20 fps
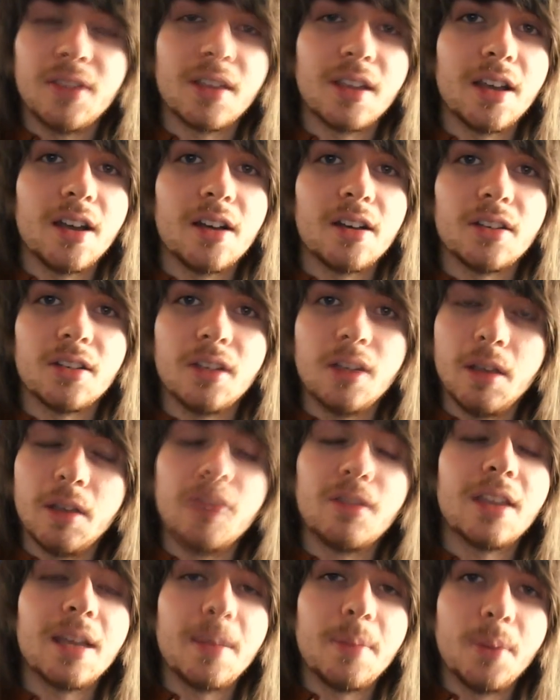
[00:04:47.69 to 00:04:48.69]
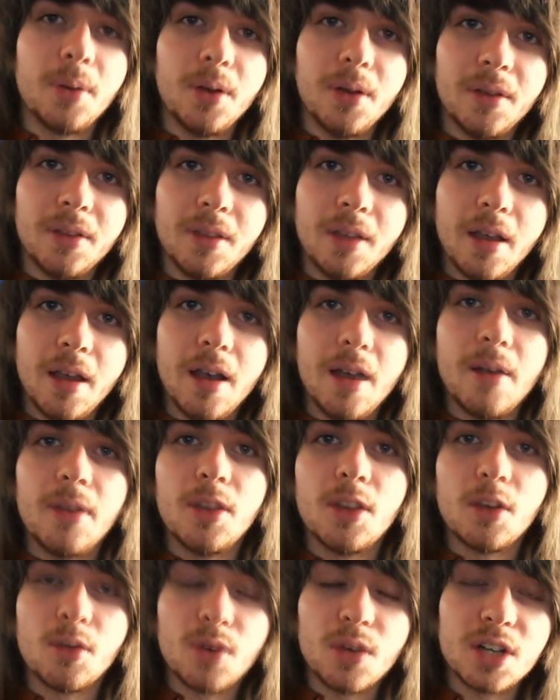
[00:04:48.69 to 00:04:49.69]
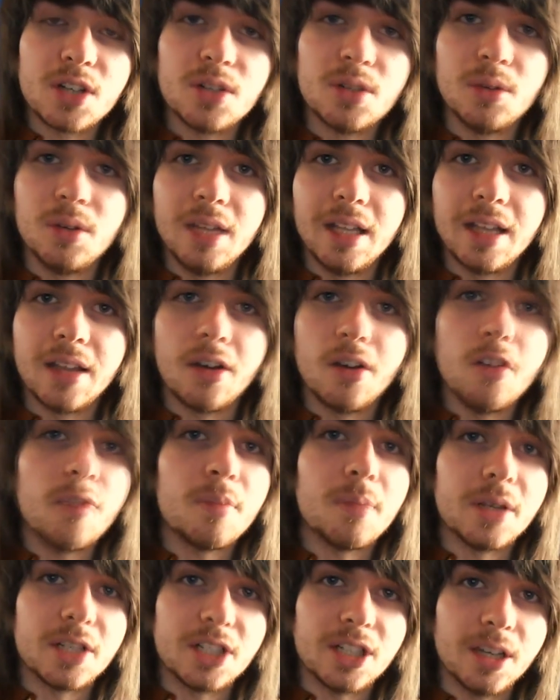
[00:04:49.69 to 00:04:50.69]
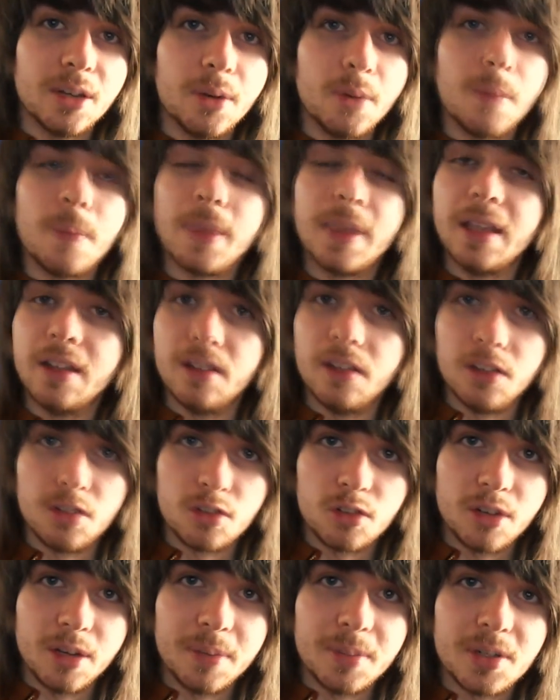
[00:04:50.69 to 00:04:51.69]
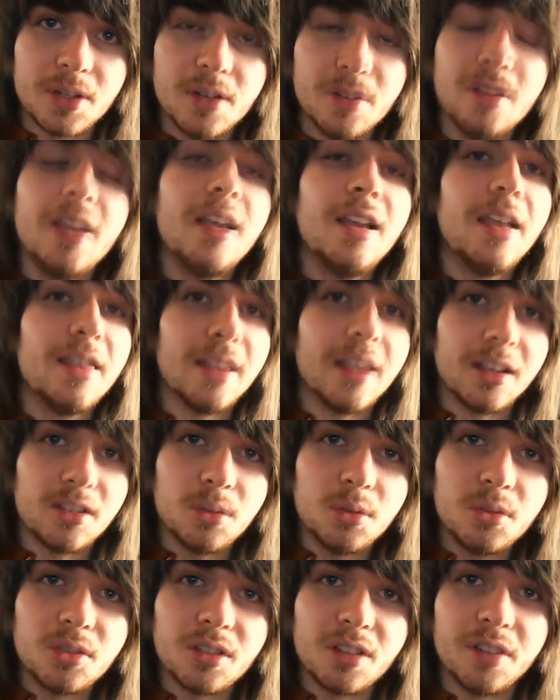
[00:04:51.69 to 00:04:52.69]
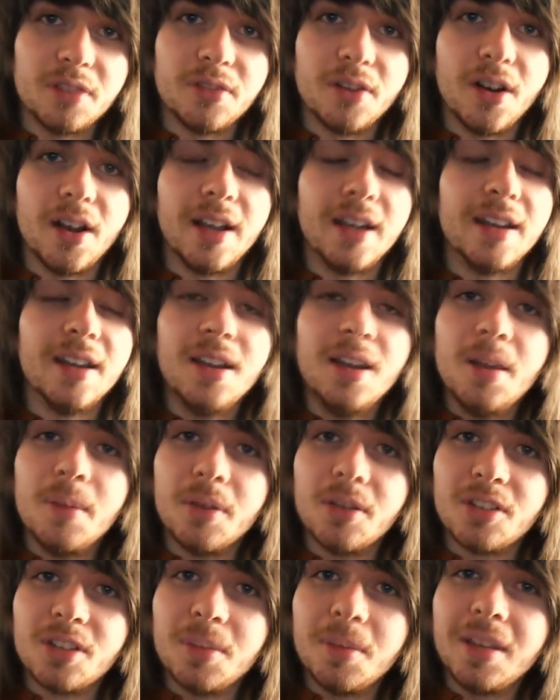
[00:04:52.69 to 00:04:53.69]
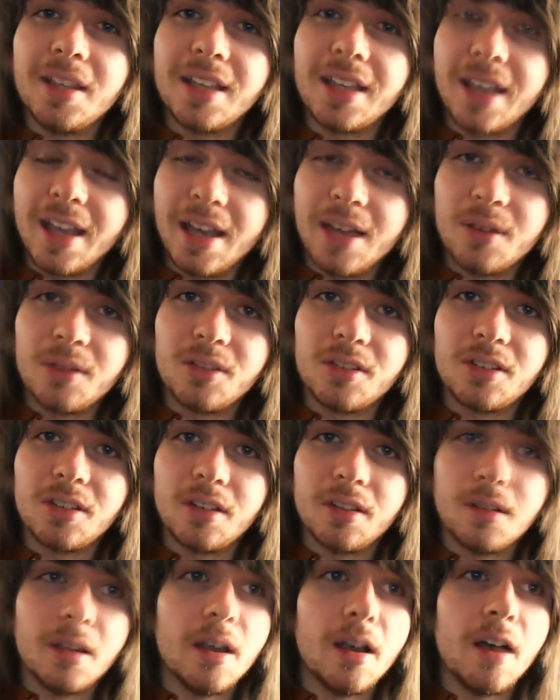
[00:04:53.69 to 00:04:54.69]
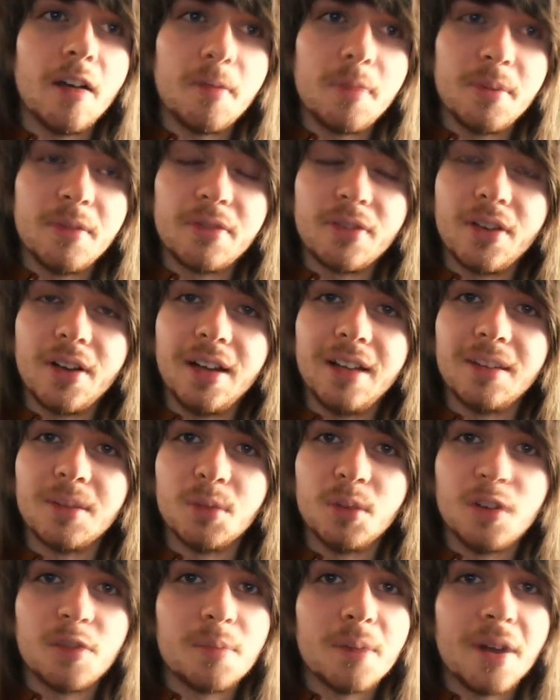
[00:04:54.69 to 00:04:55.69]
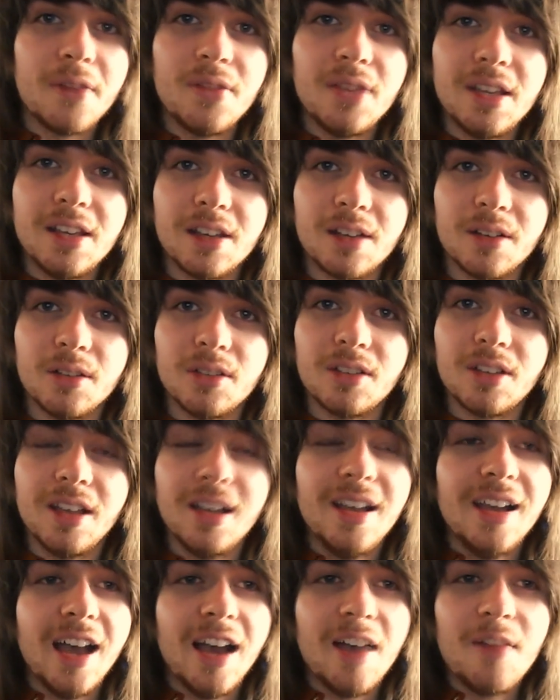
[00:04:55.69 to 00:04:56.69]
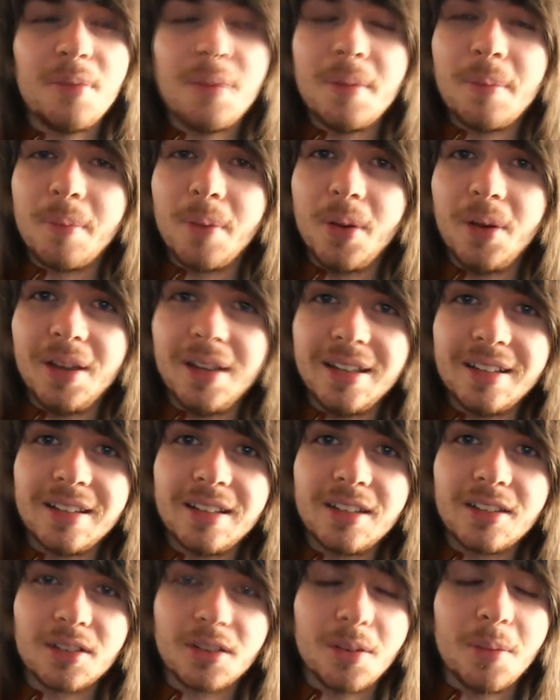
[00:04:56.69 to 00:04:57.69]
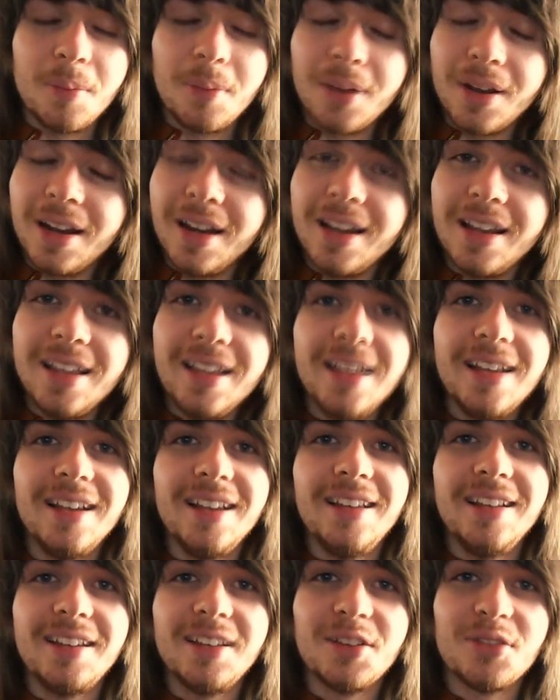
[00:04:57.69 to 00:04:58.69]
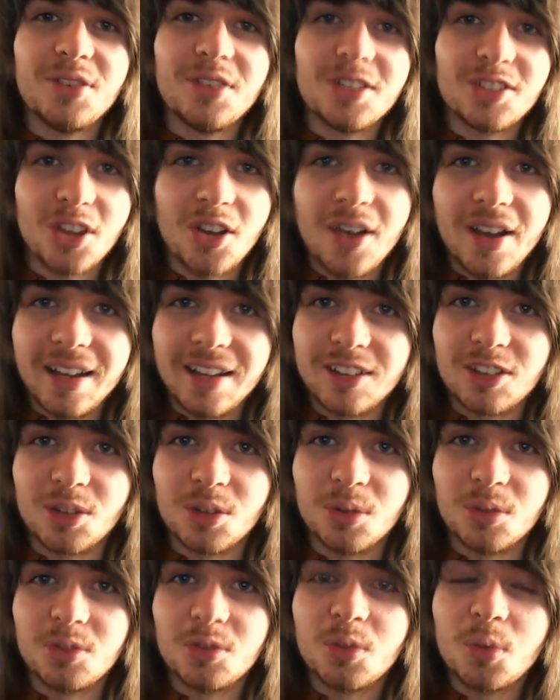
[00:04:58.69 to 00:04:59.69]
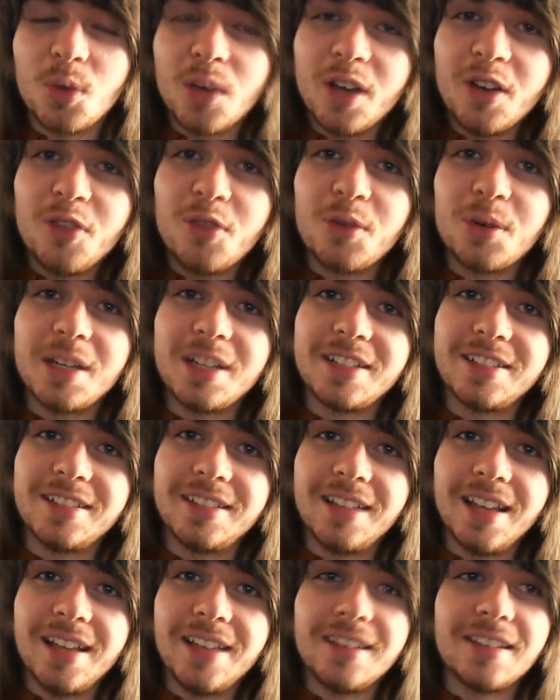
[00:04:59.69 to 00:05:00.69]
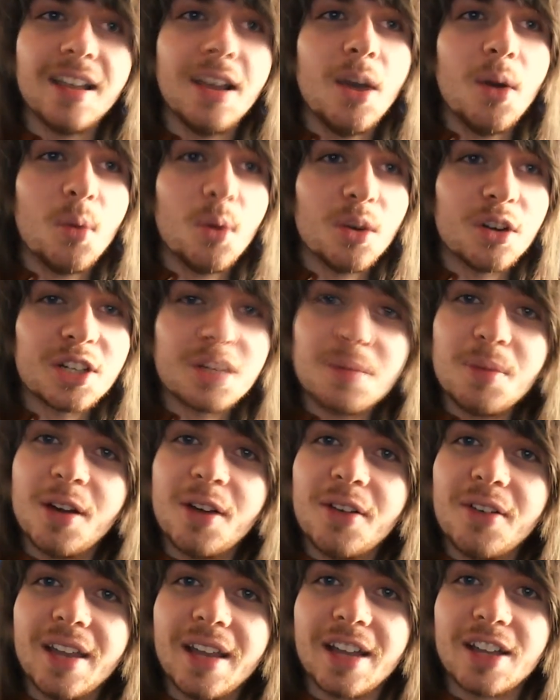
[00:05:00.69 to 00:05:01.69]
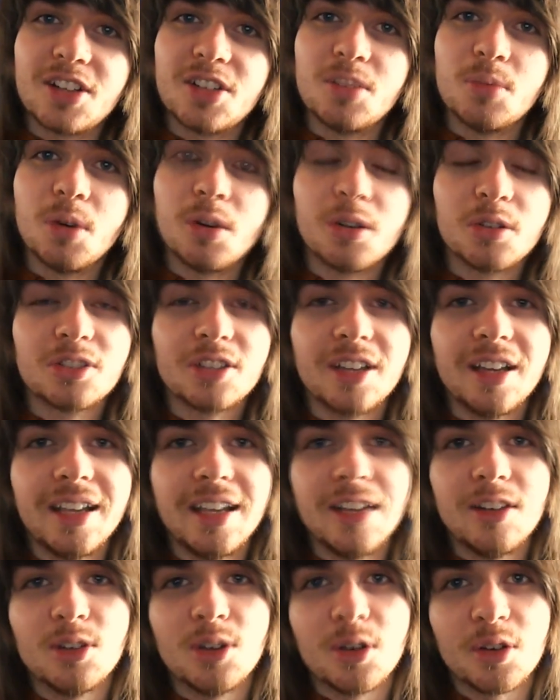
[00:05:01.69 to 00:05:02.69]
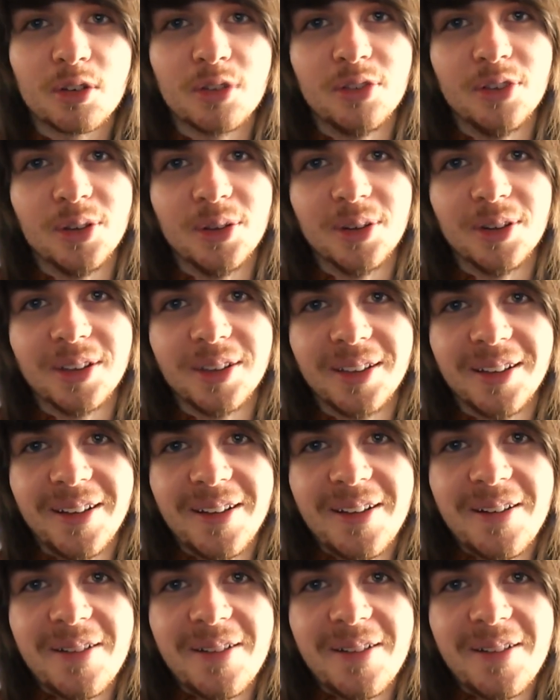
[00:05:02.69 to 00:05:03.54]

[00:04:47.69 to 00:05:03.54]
If they ask, if they put the original link of my channel in the description, that's also fine. But some of the accounts I've been finding with my videos have been putting completely different titles, one of which says, "Watch my reaction whilst I eat dog food."